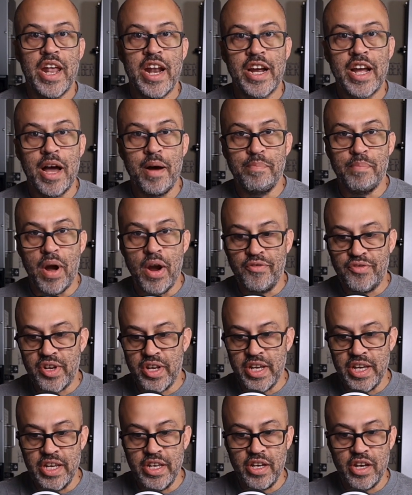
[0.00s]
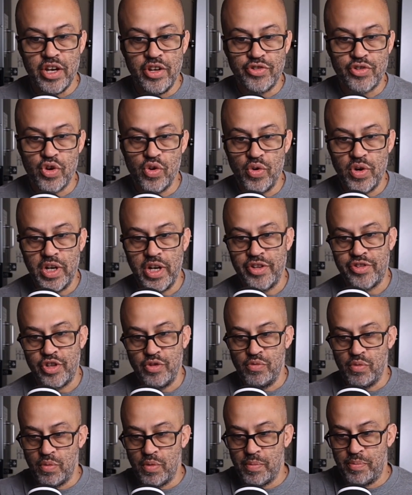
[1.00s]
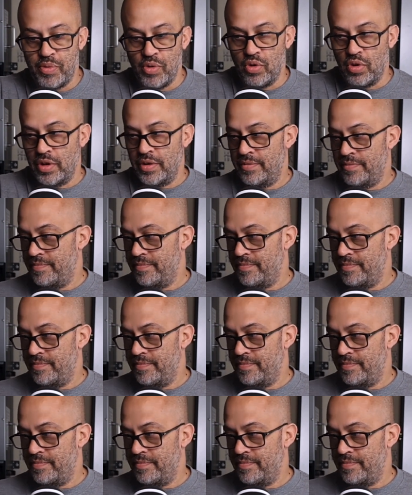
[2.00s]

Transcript: I got both the heat guns going. Let's see what we're pulling.